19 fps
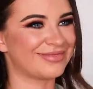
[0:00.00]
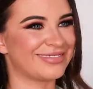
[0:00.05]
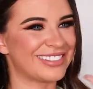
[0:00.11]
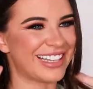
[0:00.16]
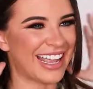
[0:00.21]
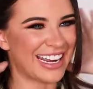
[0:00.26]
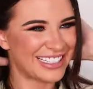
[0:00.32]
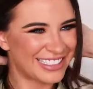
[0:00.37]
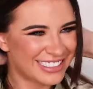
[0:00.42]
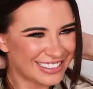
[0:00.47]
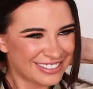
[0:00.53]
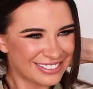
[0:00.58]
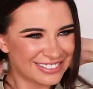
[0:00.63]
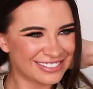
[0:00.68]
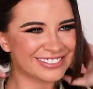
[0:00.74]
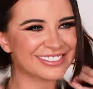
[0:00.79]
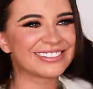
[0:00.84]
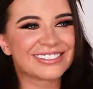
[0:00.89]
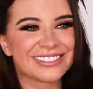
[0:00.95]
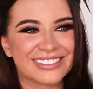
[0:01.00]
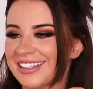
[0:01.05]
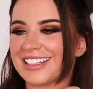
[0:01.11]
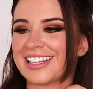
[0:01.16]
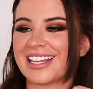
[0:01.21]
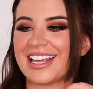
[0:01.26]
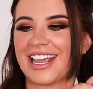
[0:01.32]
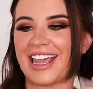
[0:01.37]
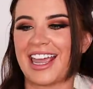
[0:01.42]
Nice.
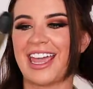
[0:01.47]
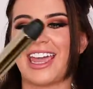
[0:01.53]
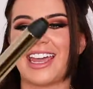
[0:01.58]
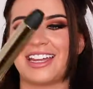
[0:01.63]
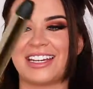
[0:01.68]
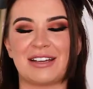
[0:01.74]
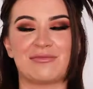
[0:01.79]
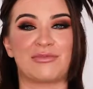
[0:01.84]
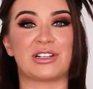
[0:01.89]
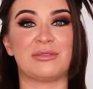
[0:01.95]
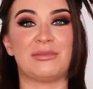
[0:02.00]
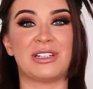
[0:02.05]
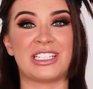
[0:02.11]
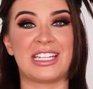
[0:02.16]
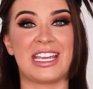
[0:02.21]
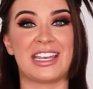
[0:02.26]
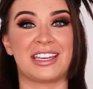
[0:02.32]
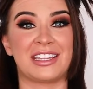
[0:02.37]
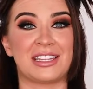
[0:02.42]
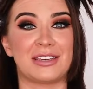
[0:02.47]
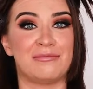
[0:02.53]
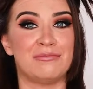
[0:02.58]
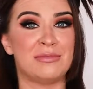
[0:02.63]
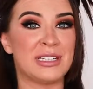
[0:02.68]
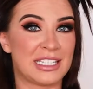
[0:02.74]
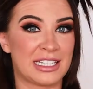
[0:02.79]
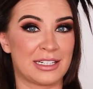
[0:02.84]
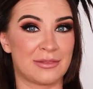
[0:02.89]
And I'm going to be taking the
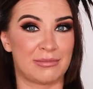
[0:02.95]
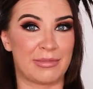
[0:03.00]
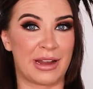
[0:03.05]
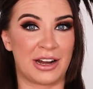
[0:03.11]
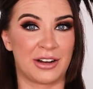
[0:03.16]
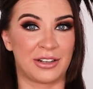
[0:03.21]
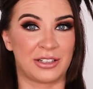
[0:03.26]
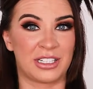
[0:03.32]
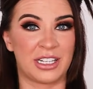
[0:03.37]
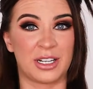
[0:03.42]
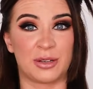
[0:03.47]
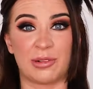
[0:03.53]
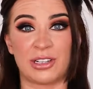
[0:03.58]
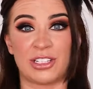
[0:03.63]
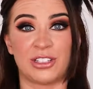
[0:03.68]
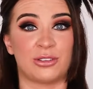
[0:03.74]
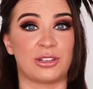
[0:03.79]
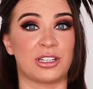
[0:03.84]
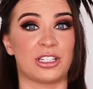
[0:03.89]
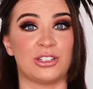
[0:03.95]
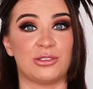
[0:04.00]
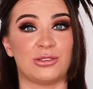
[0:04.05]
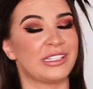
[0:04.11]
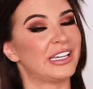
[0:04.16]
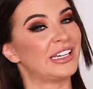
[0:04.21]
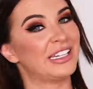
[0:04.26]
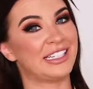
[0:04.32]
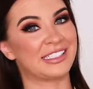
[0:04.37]
medium barrel here, but you can
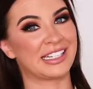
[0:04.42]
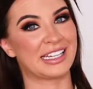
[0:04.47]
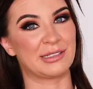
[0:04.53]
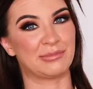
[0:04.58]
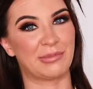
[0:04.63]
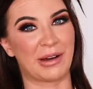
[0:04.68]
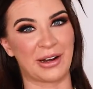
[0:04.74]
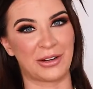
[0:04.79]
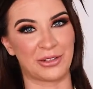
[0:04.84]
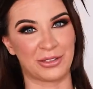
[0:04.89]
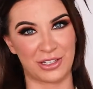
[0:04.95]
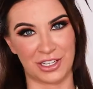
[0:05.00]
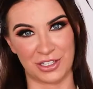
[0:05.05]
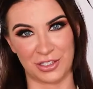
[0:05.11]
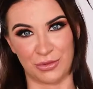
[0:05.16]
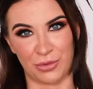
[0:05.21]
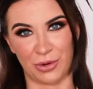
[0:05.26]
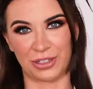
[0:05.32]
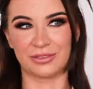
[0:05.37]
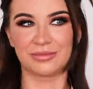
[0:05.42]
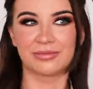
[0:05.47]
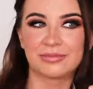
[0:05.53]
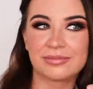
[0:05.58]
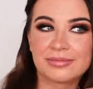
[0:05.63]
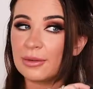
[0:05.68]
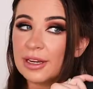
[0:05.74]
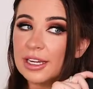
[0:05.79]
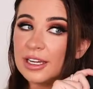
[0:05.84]
use any size barrel that you want.
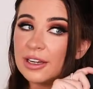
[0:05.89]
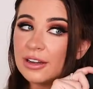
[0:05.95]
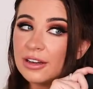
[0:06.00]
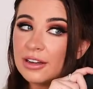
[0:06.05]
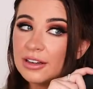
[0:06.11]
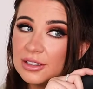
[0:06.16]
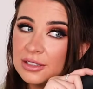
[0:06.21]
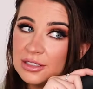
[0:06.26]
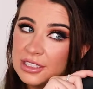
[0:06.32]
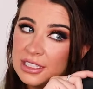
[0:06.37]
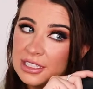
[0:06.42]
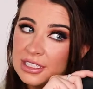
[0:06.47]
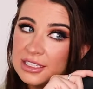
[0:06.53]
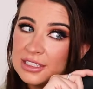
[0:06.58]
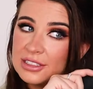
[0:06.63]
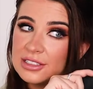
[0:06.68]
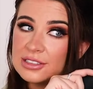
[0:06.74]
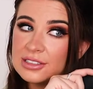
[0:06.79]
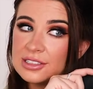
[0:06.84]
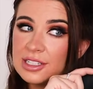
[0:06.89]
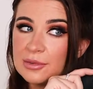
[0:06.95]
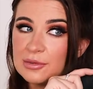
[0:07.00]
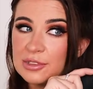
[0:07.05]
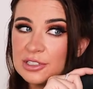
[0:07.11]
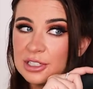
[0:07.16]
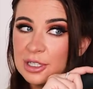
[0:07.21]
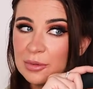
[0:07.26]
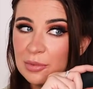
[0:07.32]
So I'm
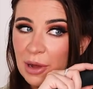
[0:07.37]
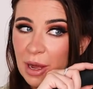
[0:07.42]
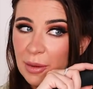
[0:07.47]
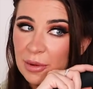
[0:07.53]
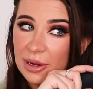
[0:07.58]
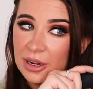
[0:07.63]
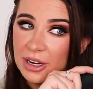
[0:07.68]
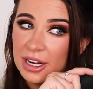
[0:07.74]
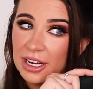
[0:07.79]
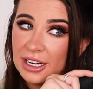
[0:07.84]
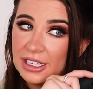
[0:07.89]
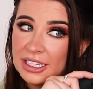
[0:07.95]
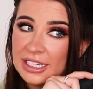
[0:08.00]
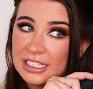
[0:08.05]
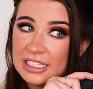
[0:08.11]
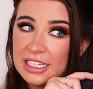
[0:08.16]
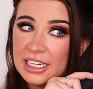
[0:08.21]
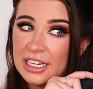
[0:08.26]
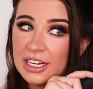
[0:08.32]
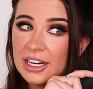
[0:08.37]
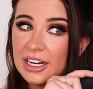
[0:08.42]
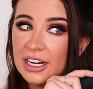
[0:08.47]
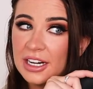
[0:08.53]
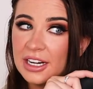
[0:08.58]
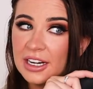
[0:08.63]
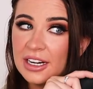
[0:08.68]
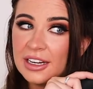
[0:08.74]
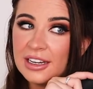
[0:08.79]
just going to pop a curl in
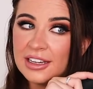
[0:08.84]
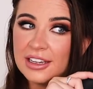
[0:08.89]
here.